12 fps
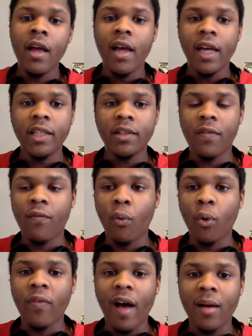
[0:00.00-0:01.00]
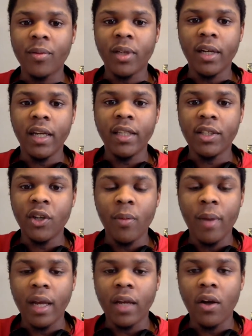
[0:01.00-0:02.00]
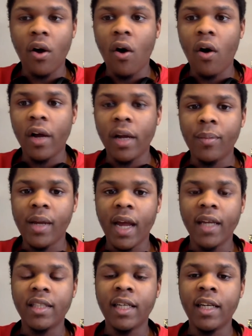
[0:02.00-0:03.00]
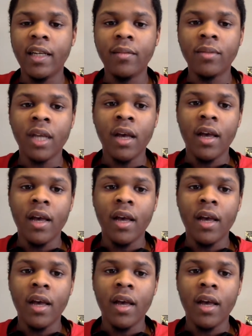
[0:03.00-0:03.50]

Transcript: He's a fourth option, and he's still making the all-NBA teams.